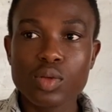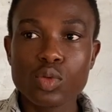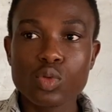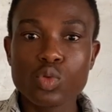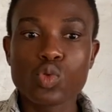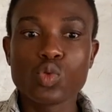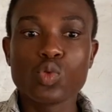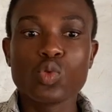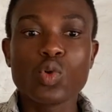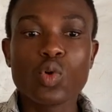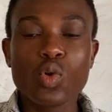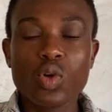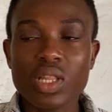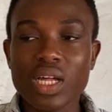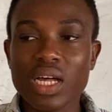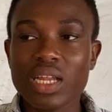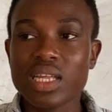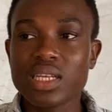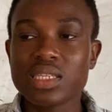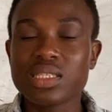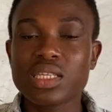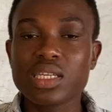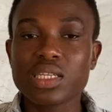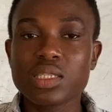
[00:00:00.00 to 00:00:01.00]
to know that
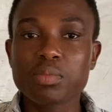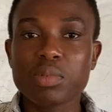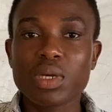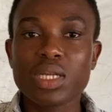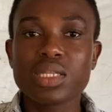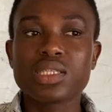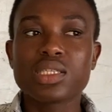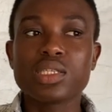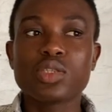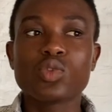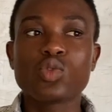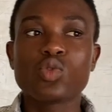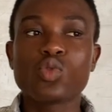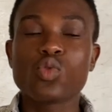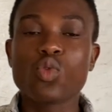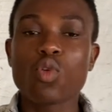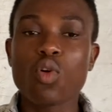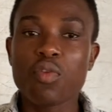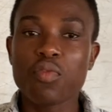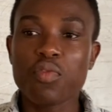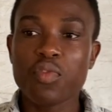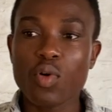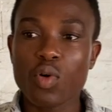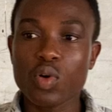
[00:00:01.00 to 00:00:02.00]
the statement is true
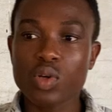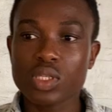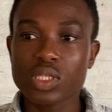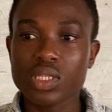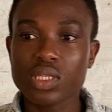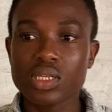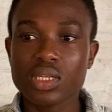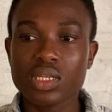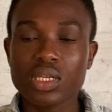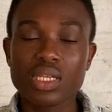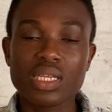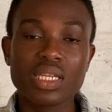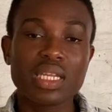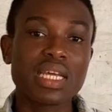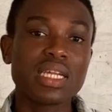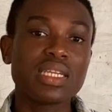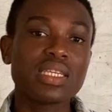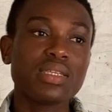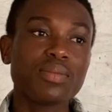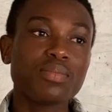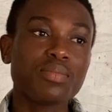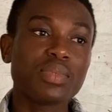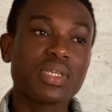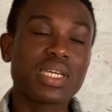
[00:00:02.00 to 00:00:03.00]
or false,
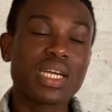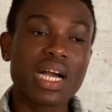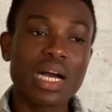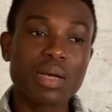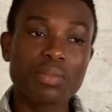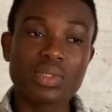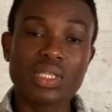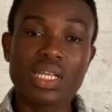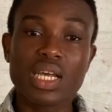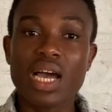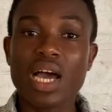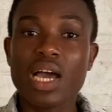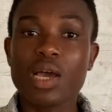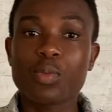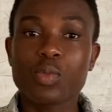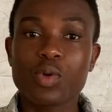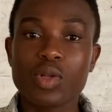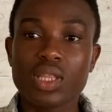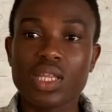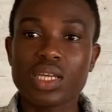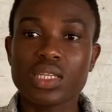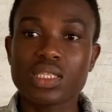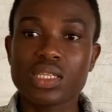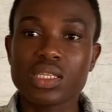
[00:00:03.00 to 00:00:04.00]
then becomes the
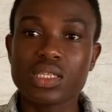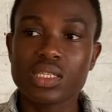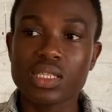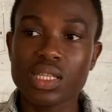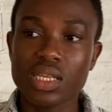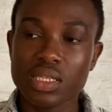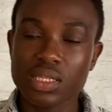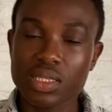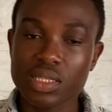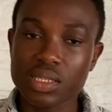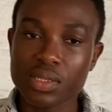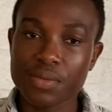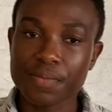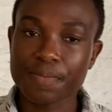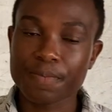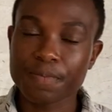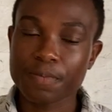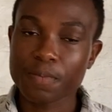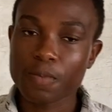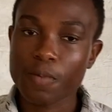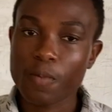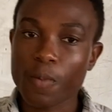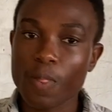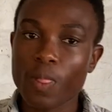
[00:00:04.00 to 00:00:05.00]
hypothesis testing.
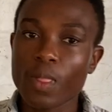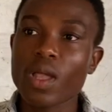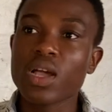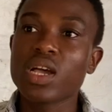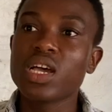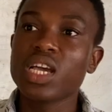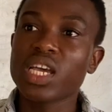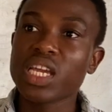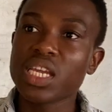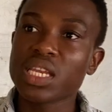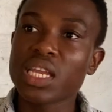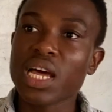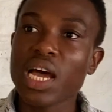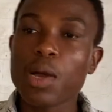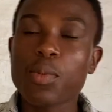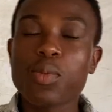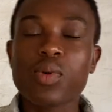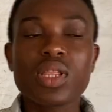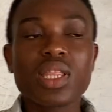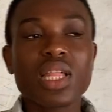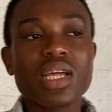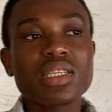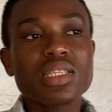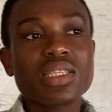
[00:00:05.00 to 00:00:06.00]
In
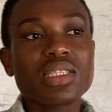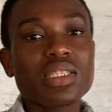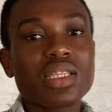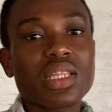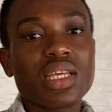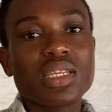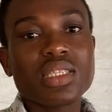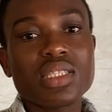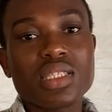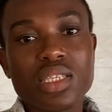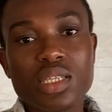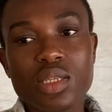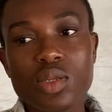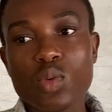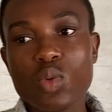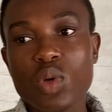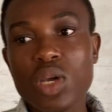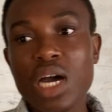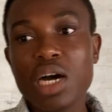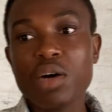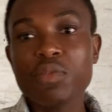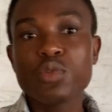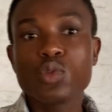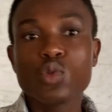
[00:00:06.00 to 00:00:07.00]
hypothesis testing, we
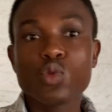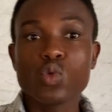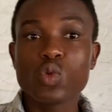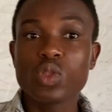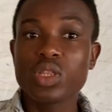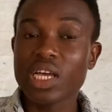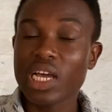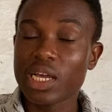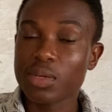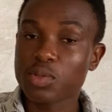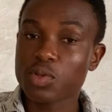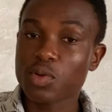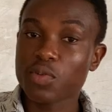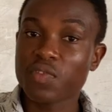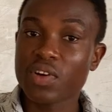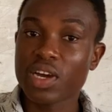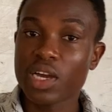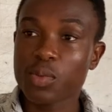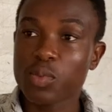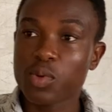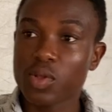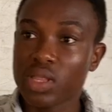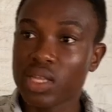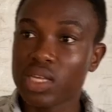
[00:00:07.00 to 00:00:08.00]
have two types of
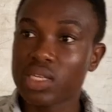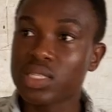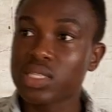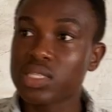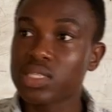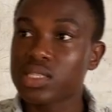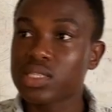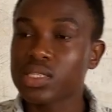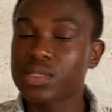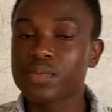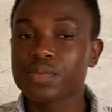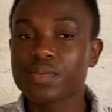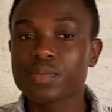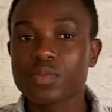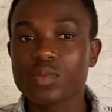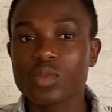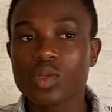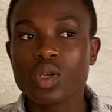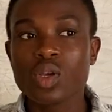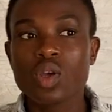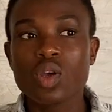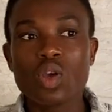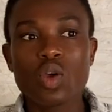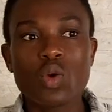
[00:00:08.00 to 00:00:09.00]
hypothesis.
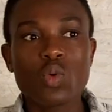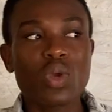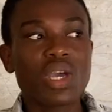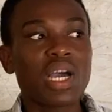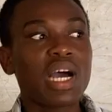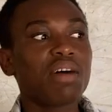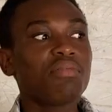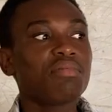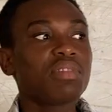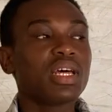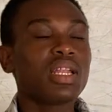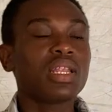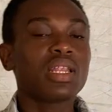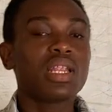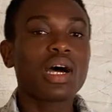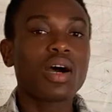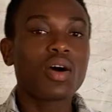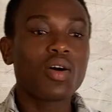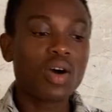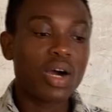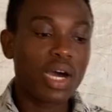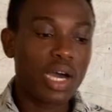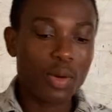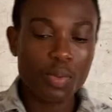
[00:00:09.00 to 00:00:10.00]
We have the
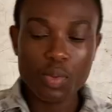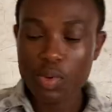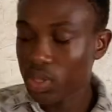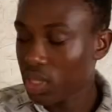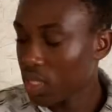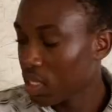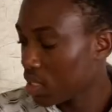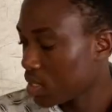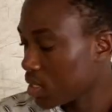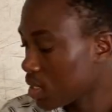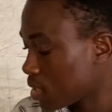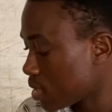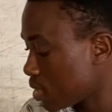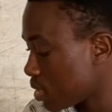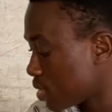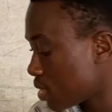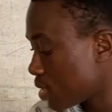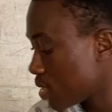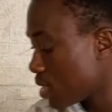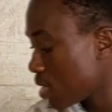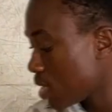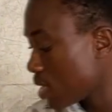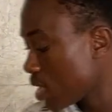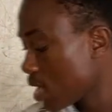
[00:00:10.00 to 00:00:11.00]
null hypothesis
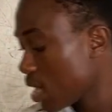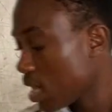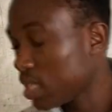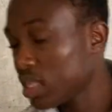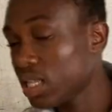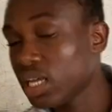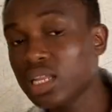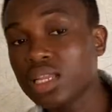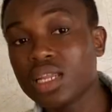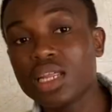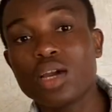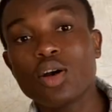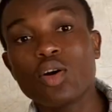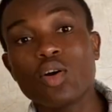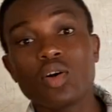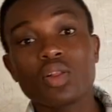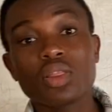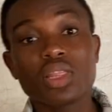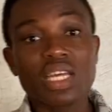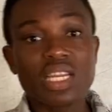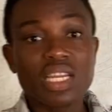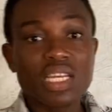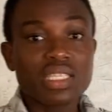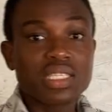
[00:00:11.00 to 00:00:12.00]
and then the
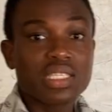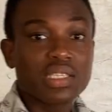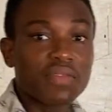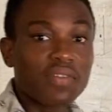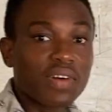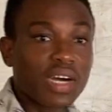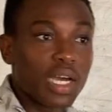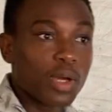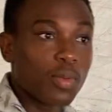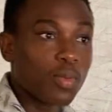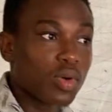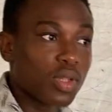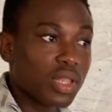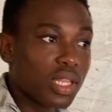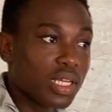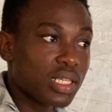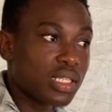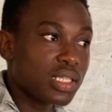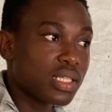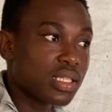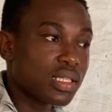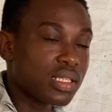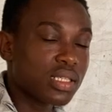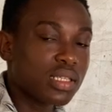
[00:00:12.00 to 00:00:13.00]
alternative
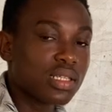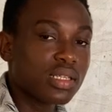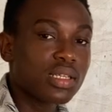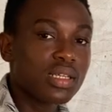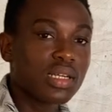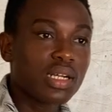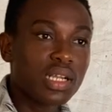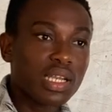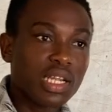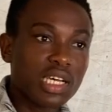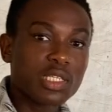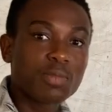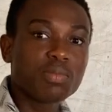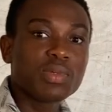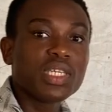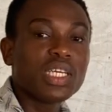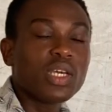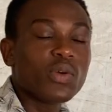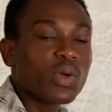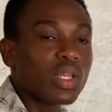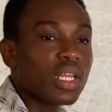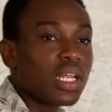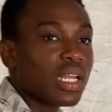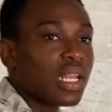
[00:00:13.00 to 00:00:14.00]
hypothesis. Let's
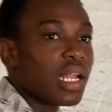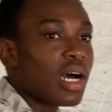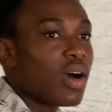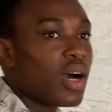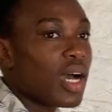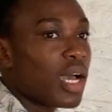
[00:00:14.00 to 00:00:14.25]
begin with the null